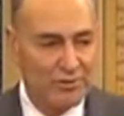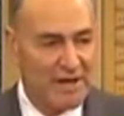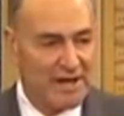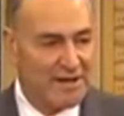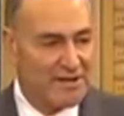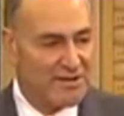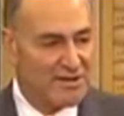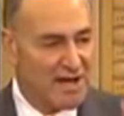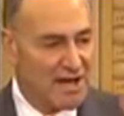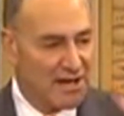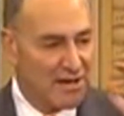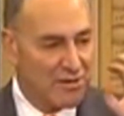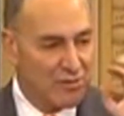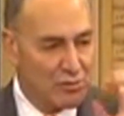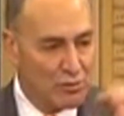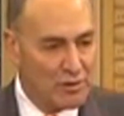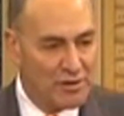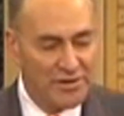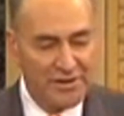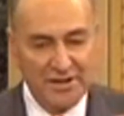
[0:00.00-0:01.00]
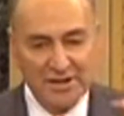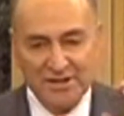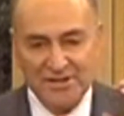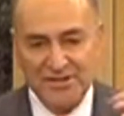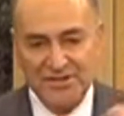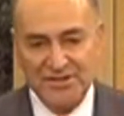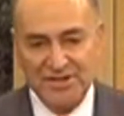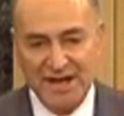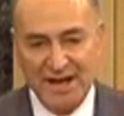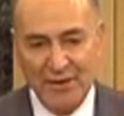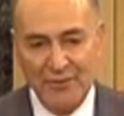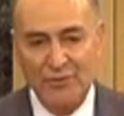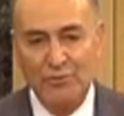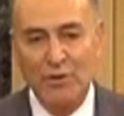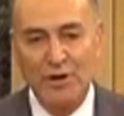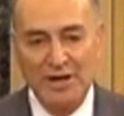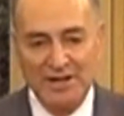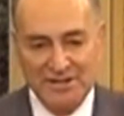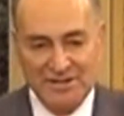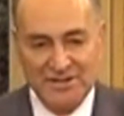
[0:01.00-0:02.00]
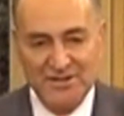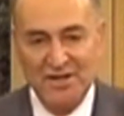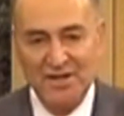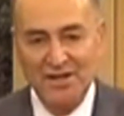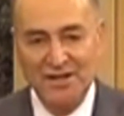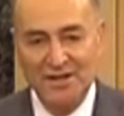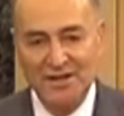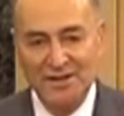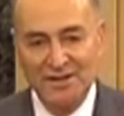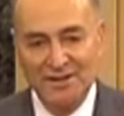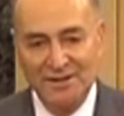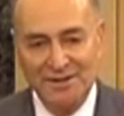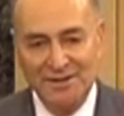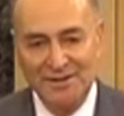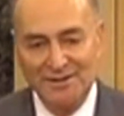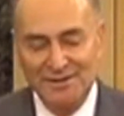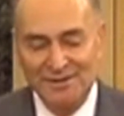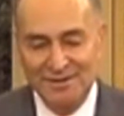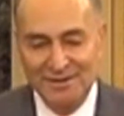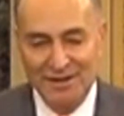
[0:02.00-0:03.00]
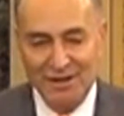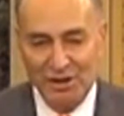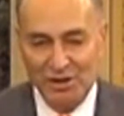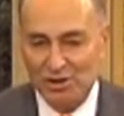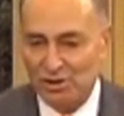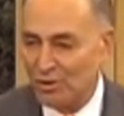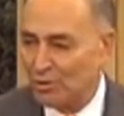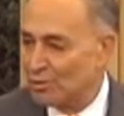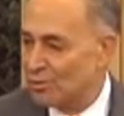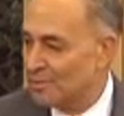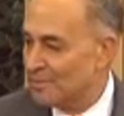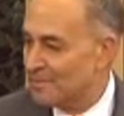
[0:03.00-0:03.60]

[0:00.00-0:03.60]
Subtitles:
That is not a Northeast-Southwest issue.